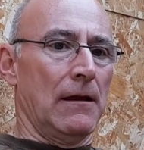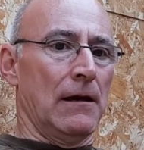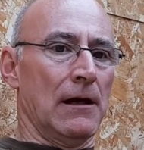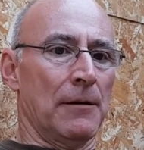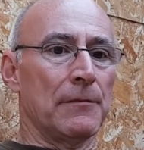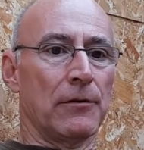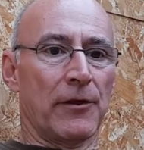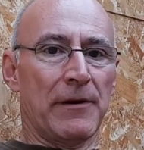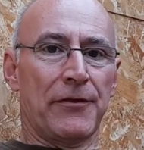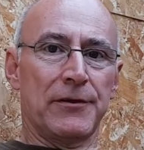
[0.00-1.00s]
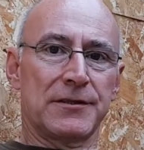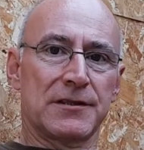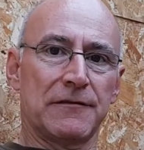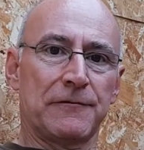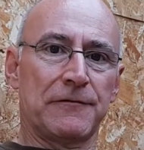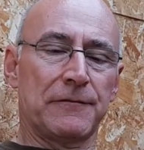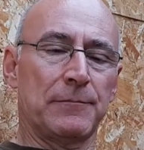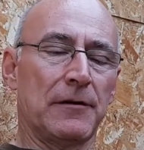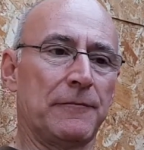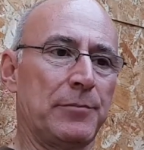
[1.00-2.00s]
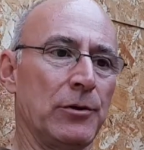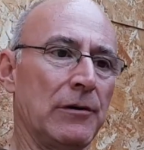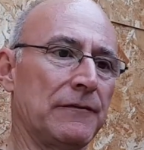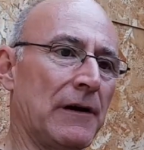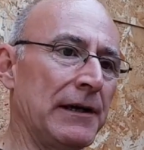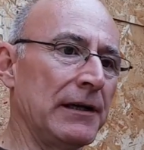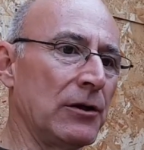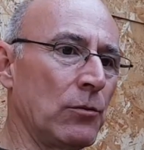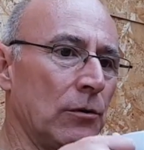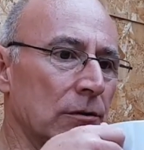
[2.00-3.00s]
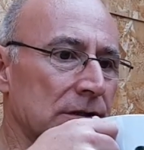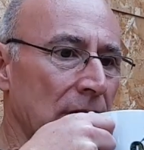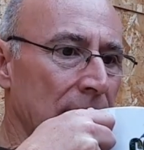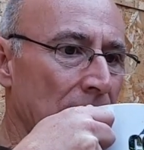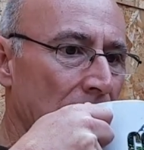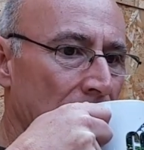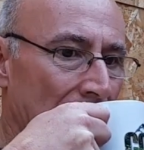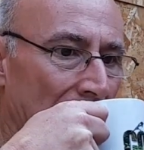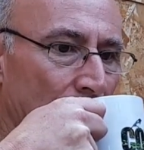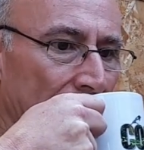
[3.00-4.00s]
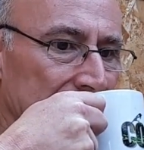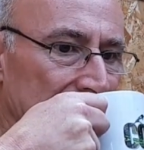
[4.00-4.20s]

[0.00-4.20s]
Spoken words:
Other methods of purifying your water, there are quite a